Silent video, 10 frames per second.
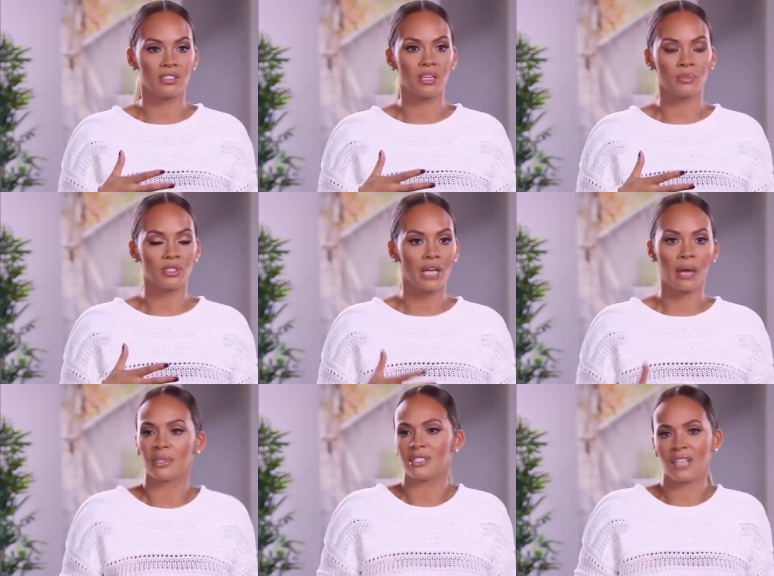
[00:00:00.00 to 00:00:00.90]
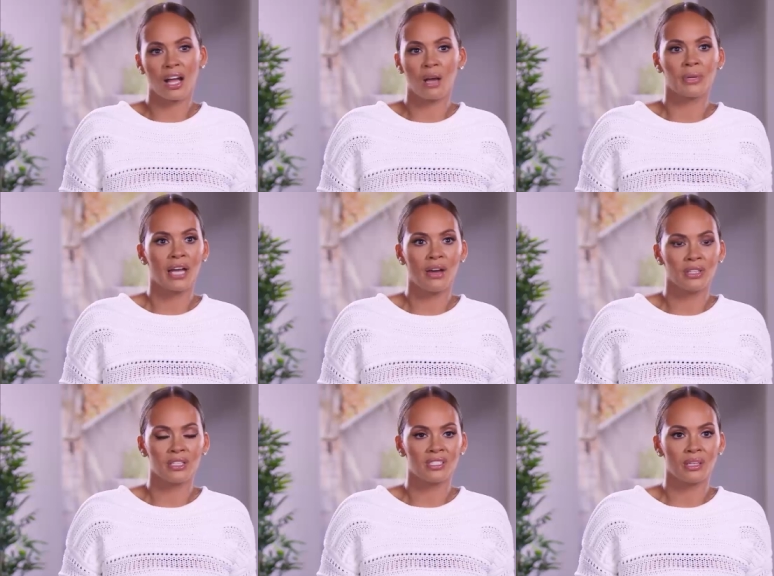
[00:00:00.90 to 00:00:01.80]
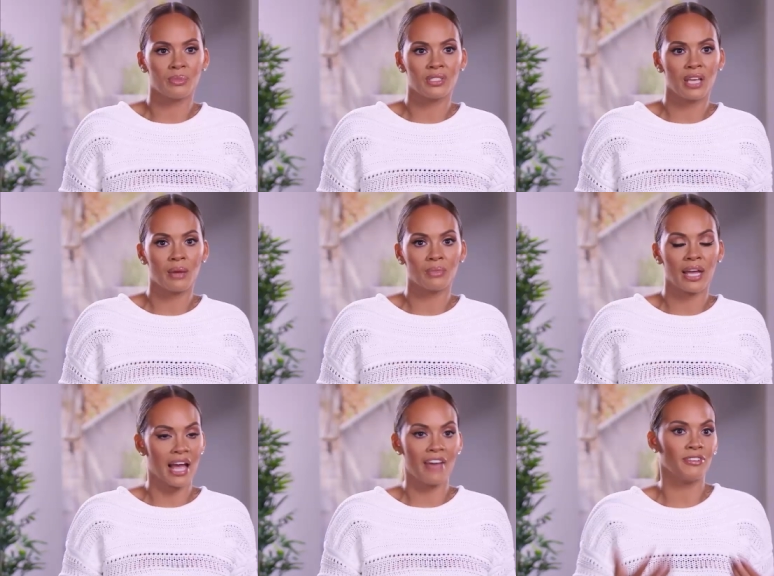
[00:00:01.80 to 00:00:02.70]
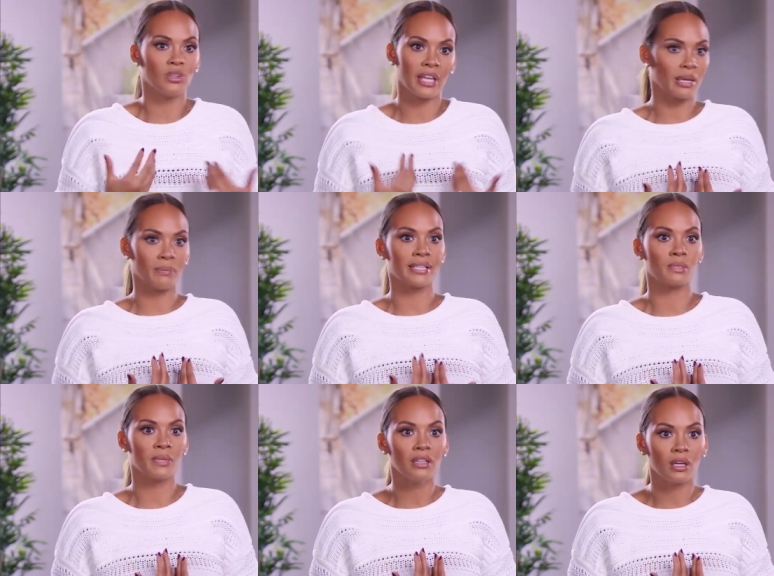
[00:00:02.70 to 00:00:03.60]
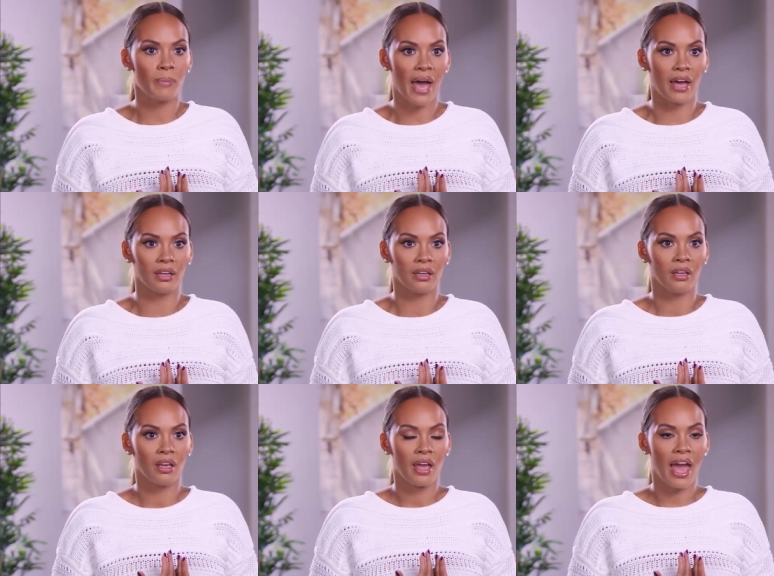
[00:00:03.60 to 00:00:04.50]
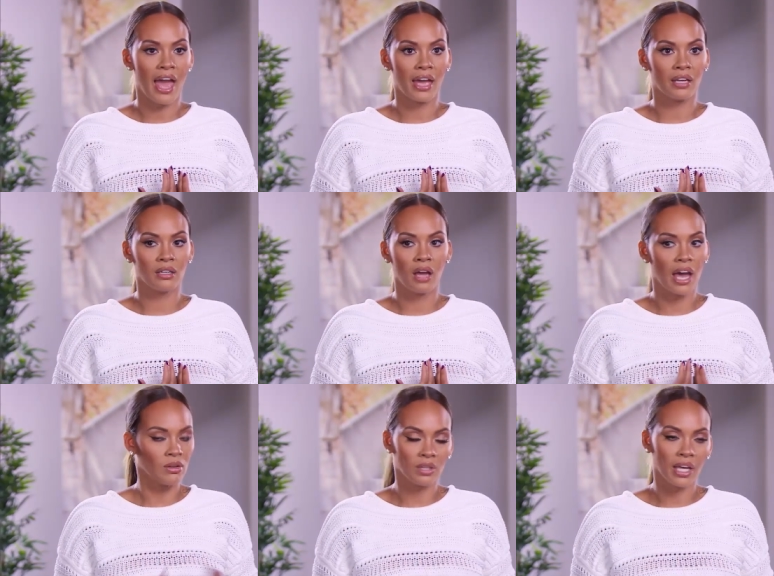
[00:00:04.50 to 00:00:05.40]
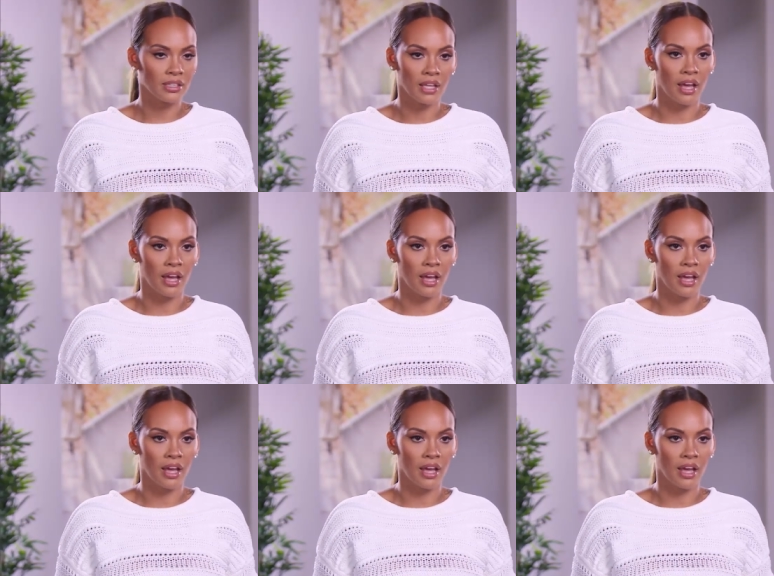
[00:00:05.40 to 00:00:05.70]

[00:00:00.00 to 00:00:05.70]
the summertime. It's not coming out in the summertime. Like, I feel like it makes me look bad. And I don't like